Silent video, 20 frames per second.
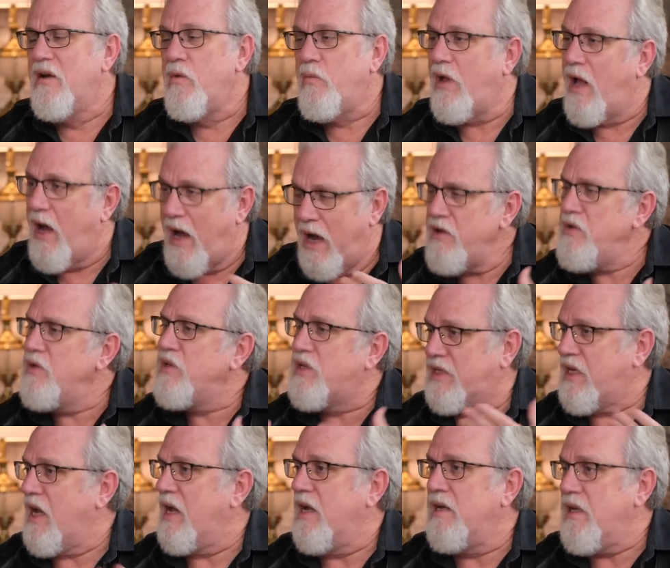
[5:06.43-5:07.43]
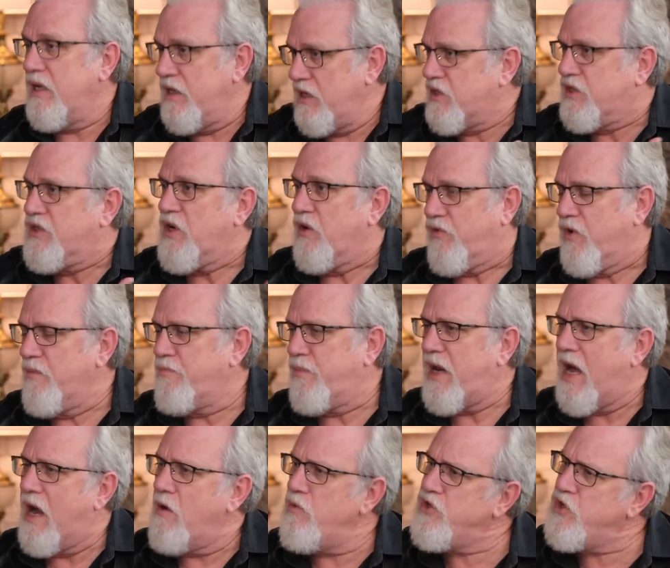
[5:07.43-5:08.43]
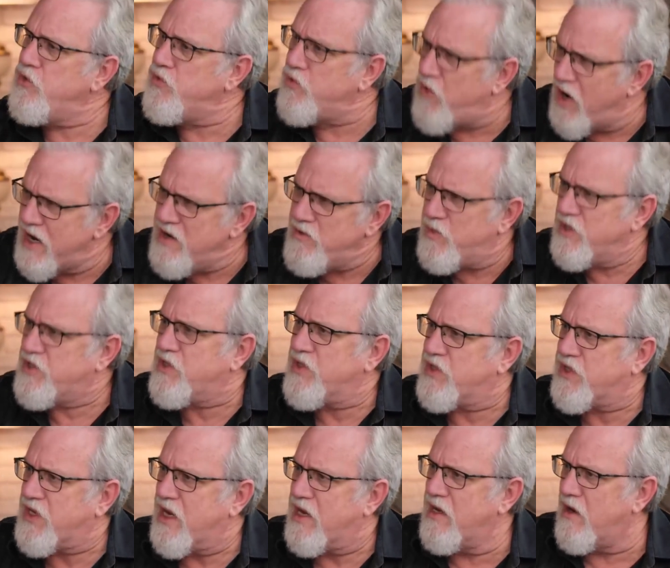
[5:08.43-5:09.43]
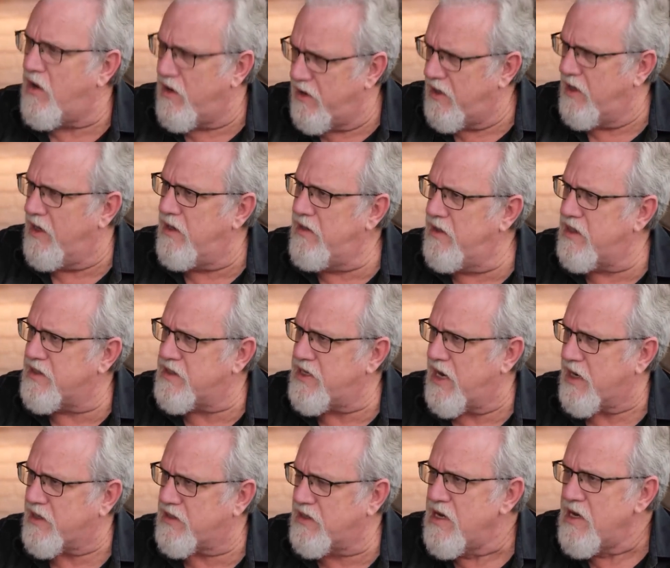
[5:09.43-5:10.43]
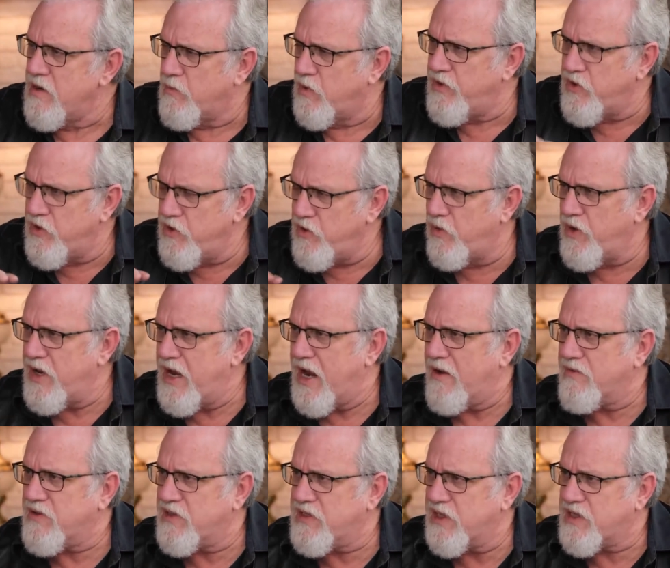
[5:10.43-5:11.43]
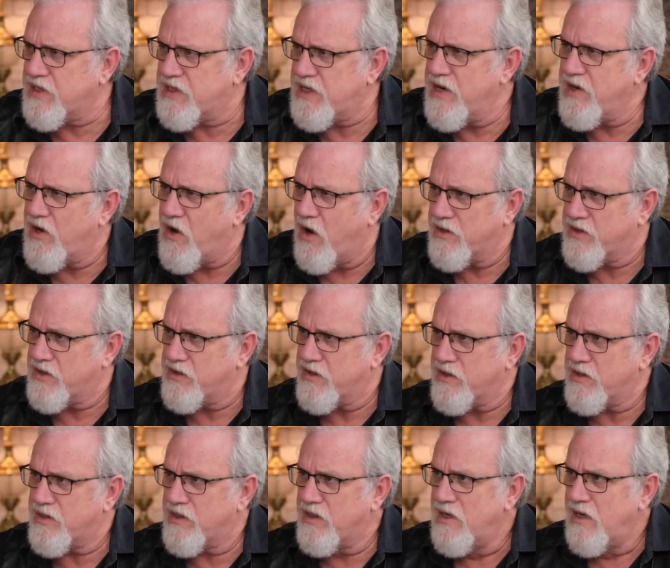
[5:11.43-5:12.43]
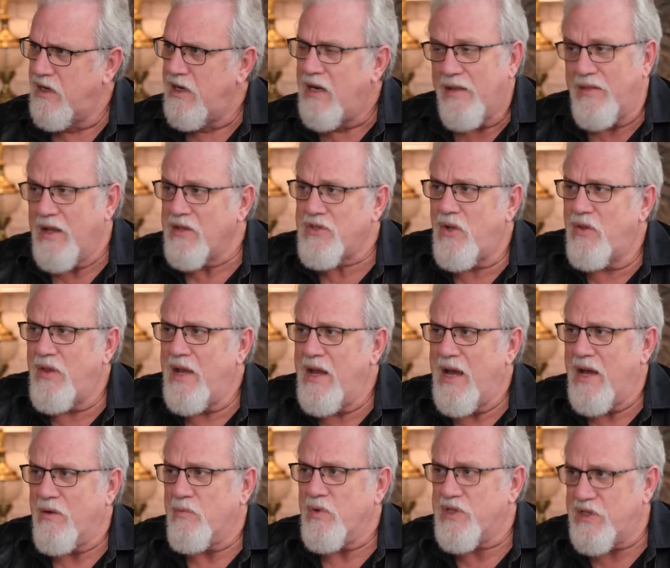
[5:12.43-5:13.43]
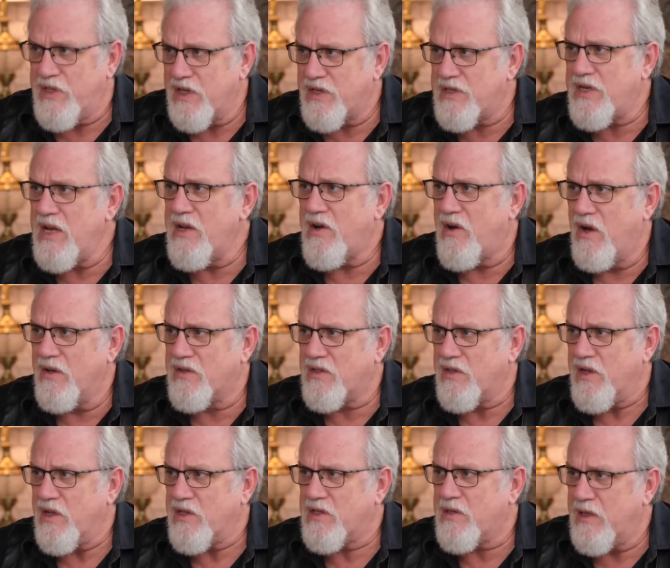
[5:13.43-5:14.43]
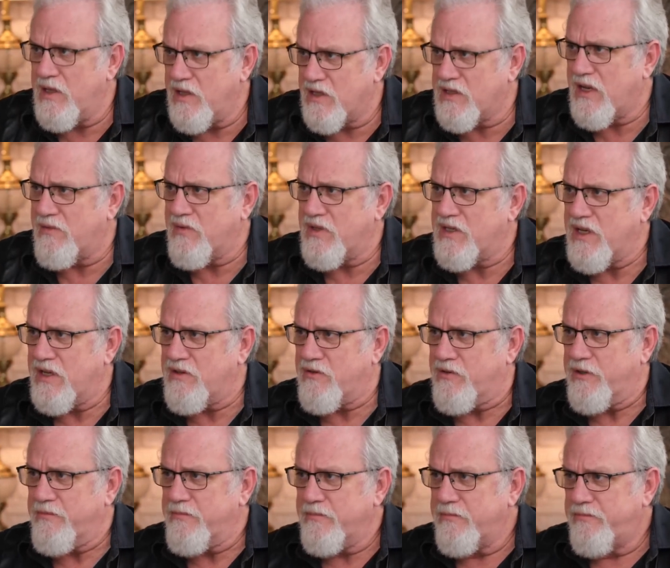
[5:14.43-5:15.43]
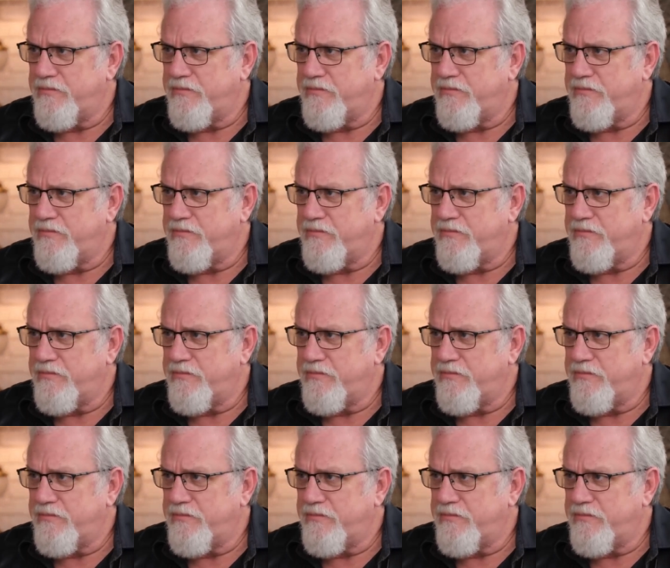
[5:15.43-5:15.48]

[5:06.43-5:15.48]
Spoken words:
Well, how you say it is different, but how would you write what you say in the text when you only have 16 consonants? And that's all they had was 16 consonants in the 7th century.